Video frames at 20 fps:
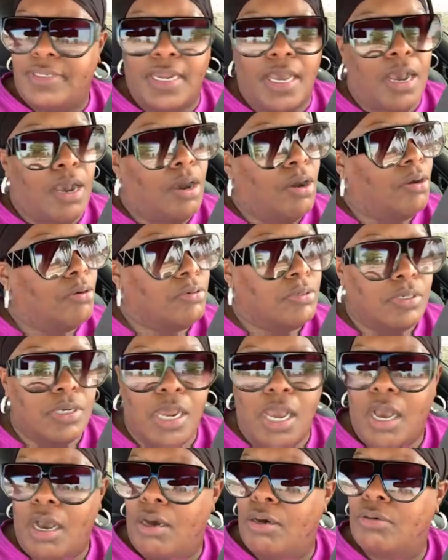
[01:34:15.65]
No,
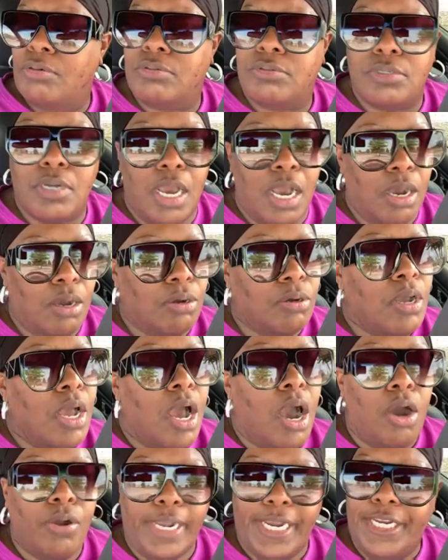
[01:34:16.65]
no, no.
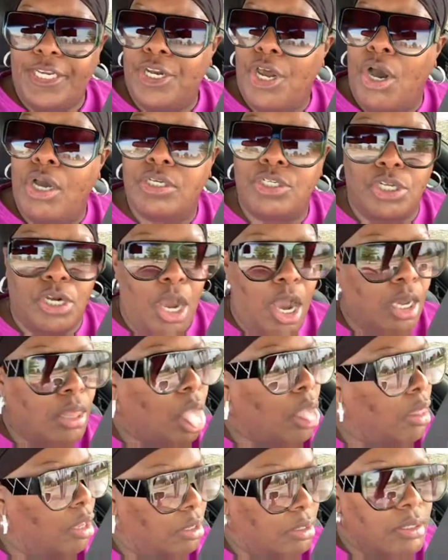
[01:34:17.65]
Okay, you don't, you
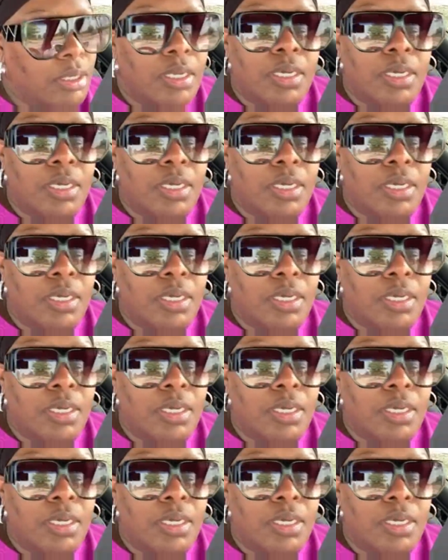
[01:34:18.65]
don't,